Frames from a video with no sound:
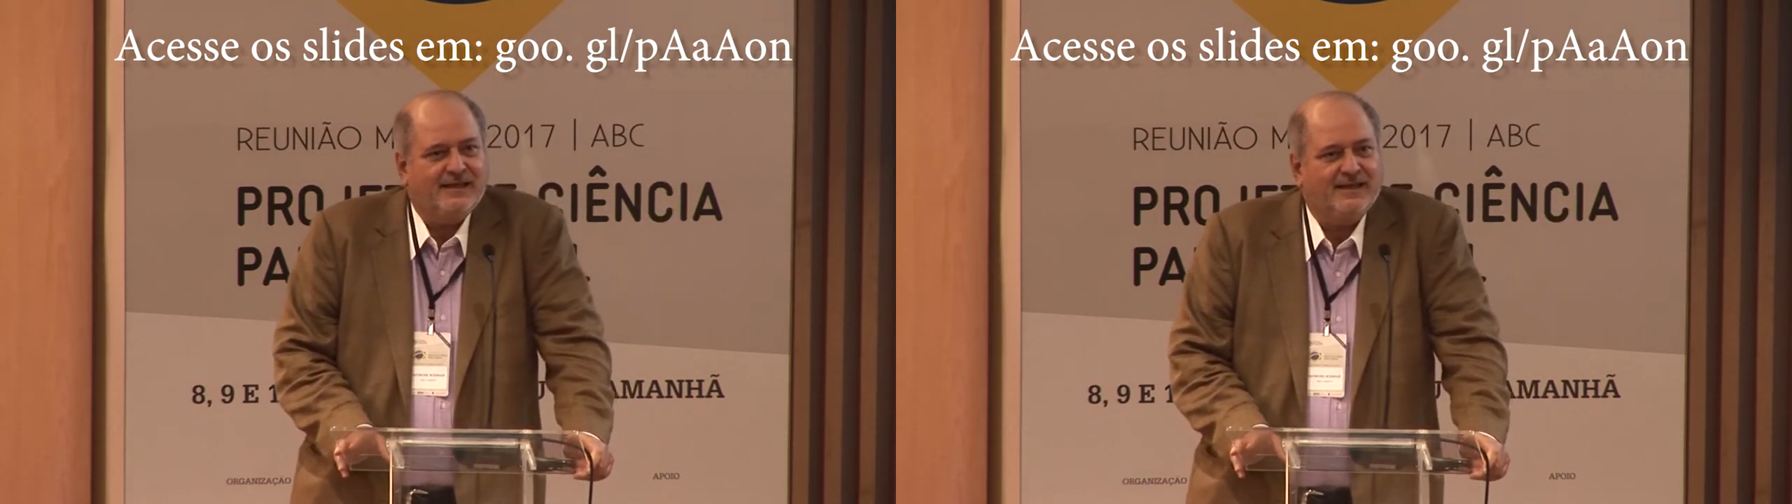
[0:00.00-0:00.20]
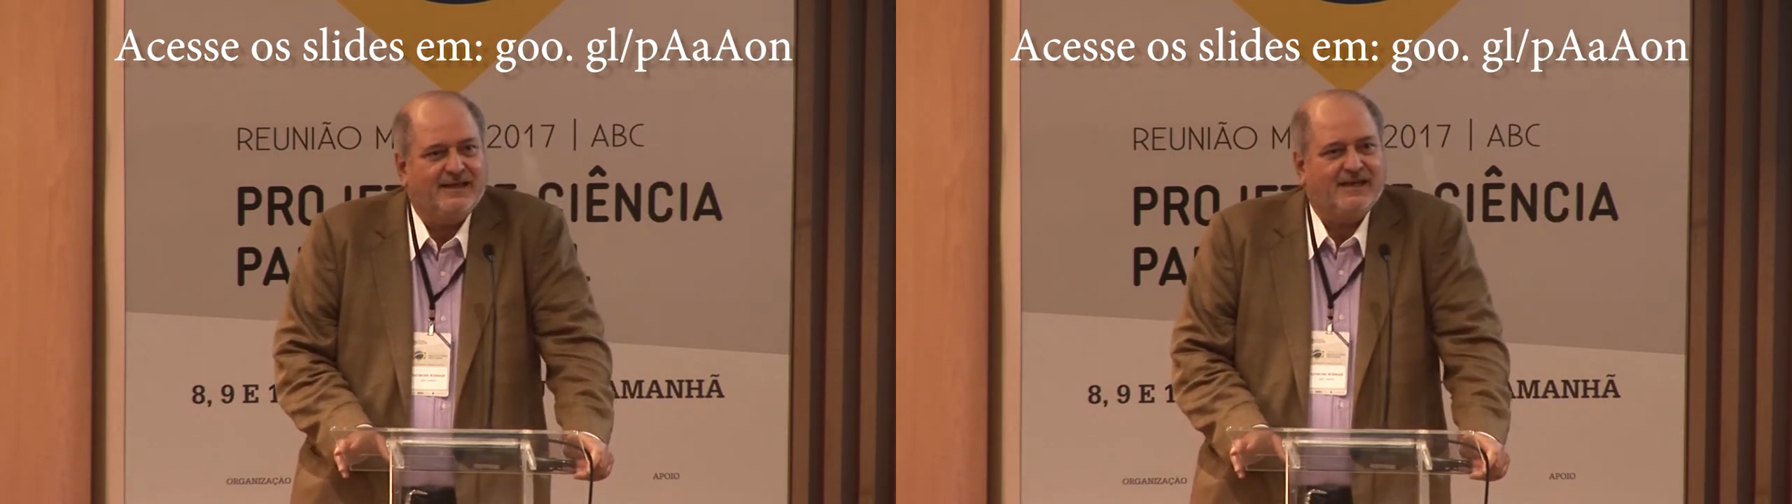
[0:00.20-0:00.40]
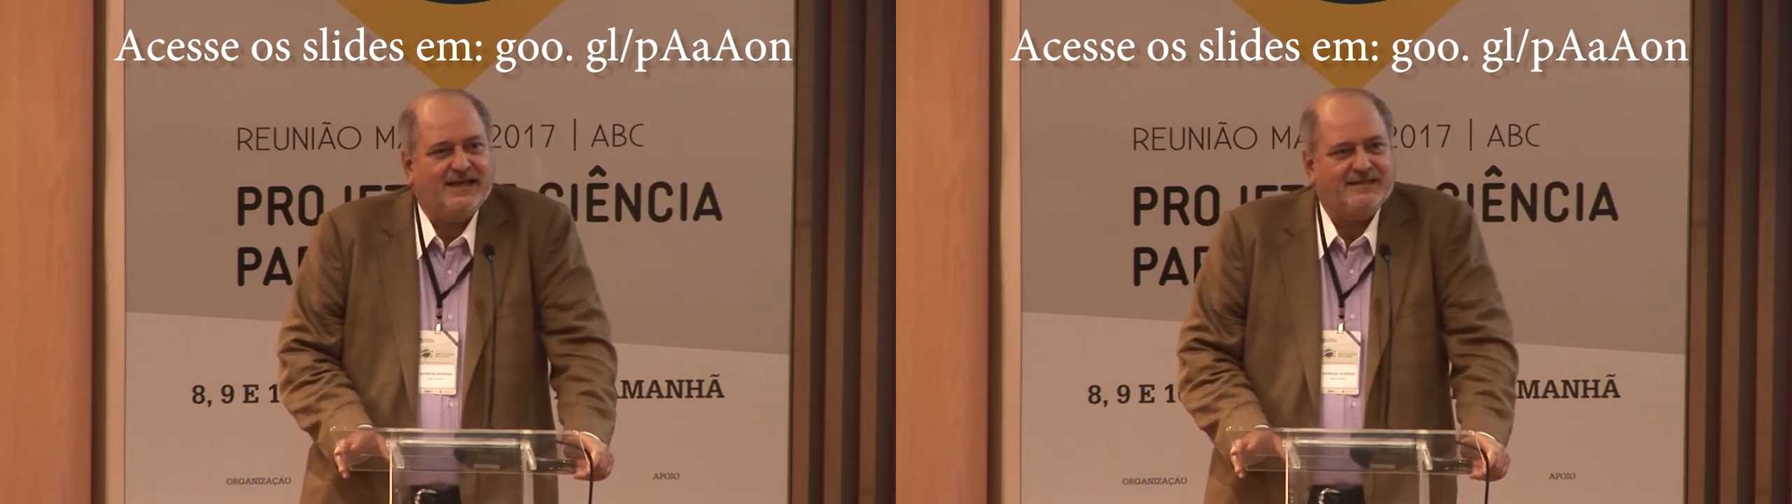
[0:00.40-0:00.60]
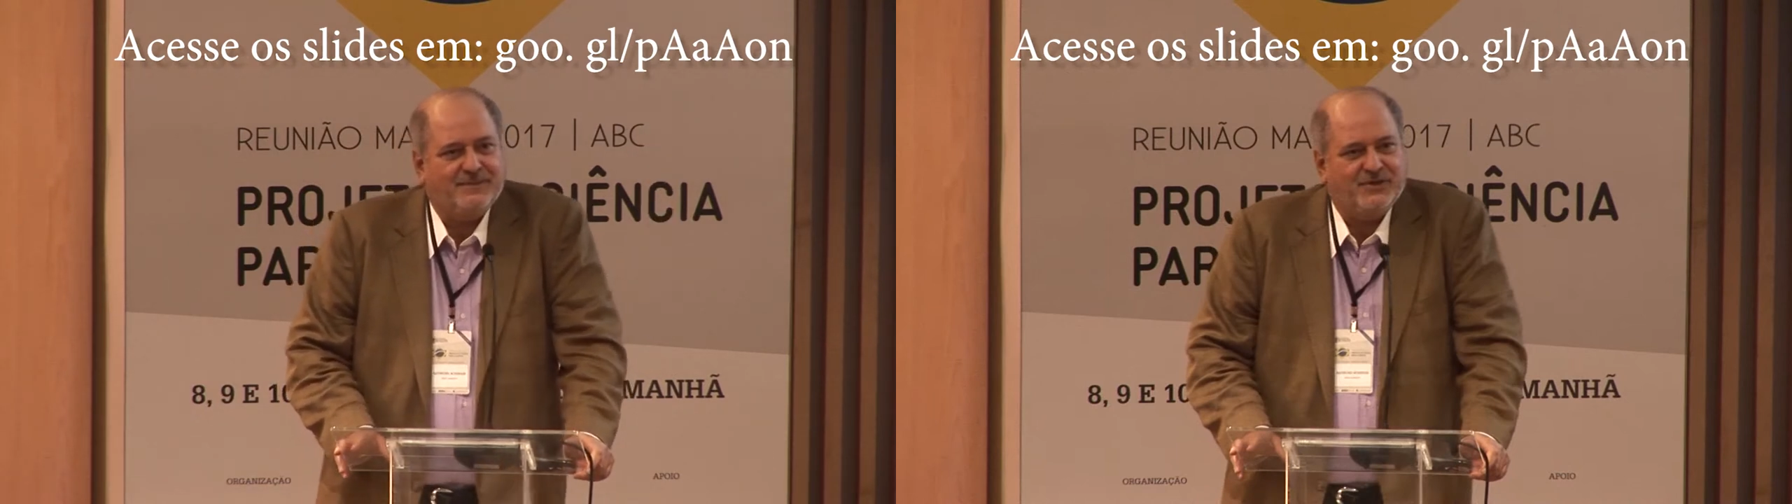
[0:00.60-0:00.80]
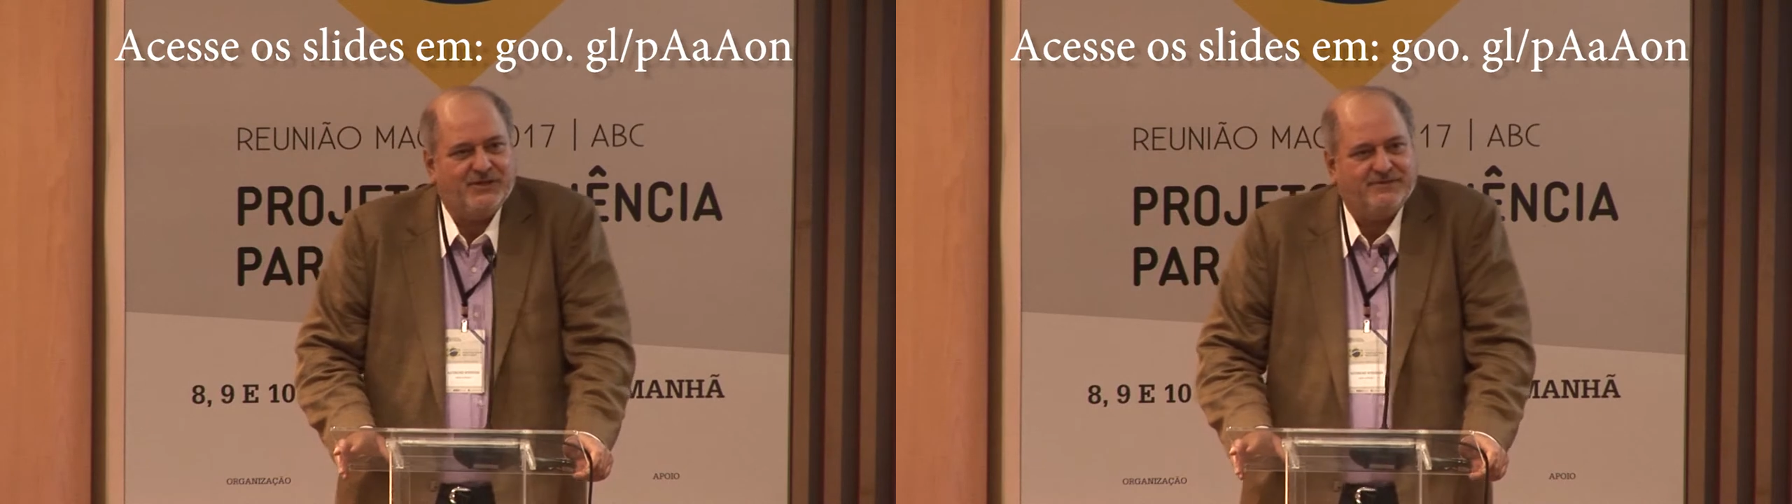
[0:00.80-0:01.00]
uh, at
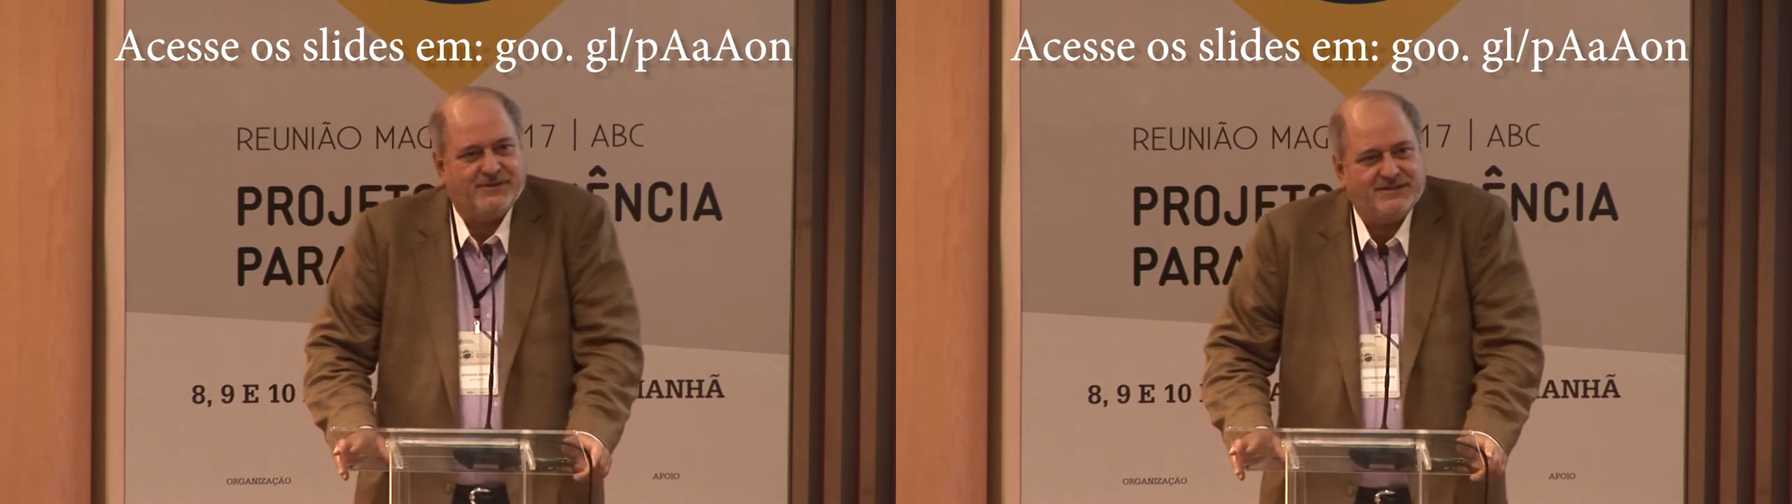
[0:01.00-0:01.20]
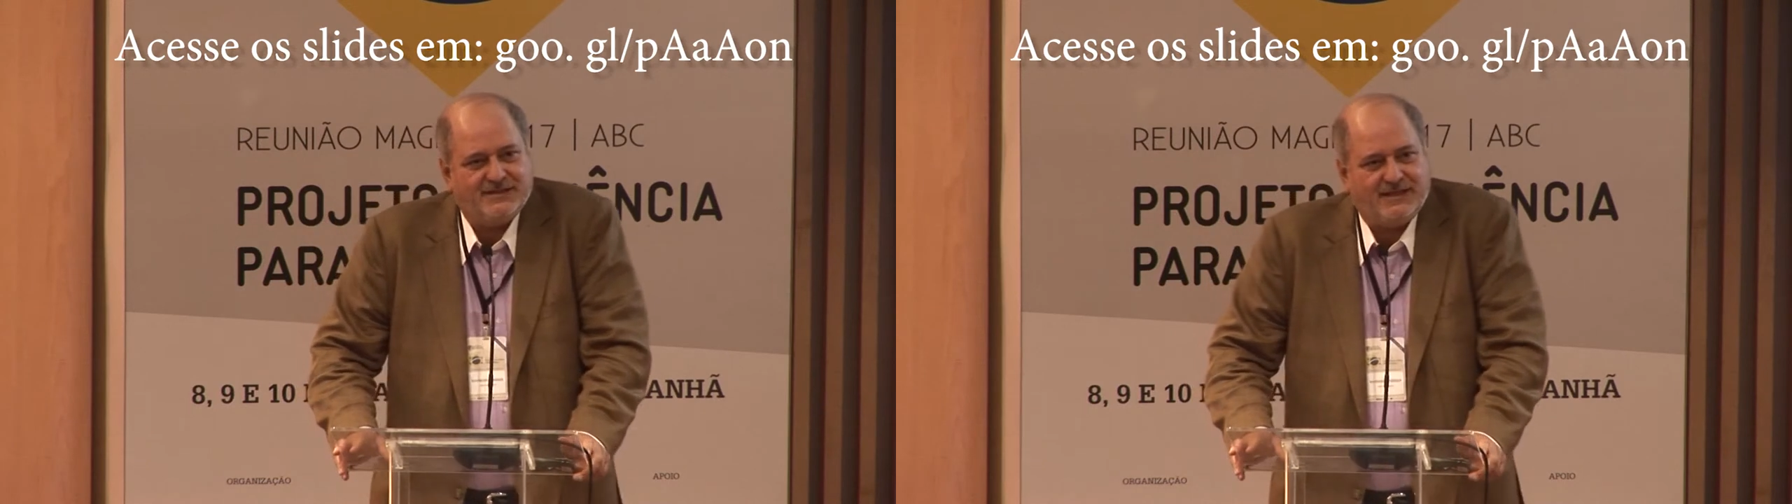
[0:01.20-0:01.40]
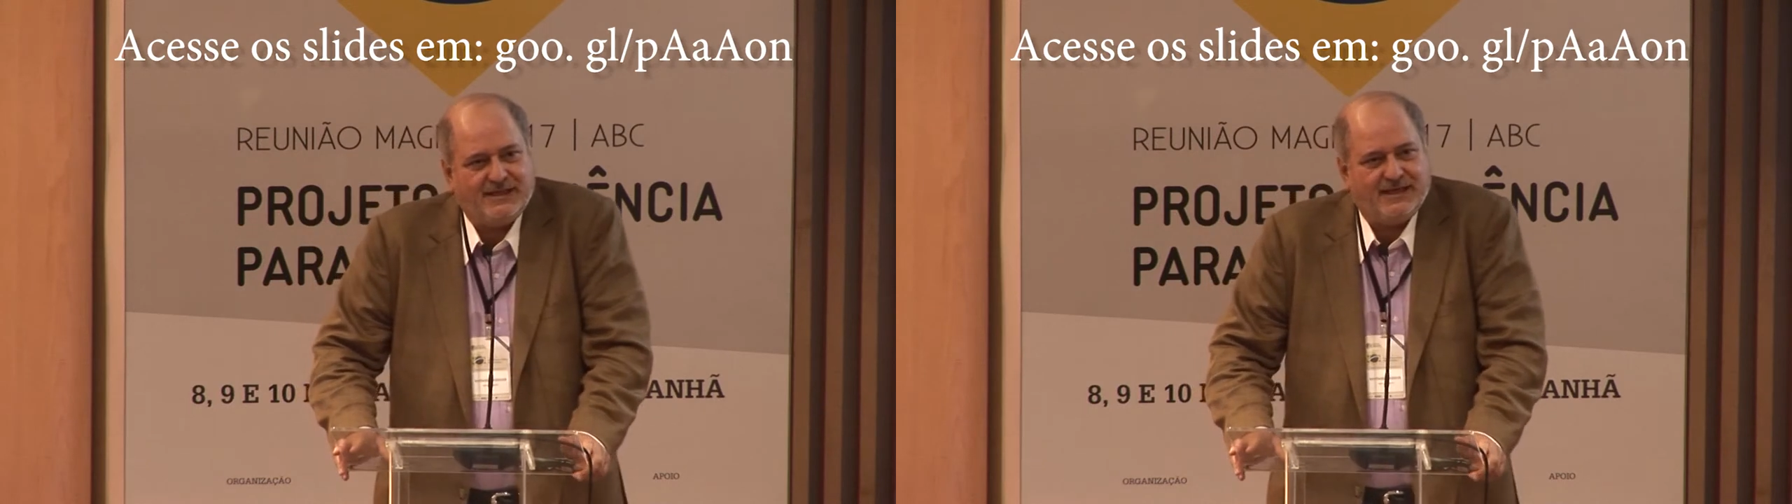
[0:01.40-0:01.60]
Emory University,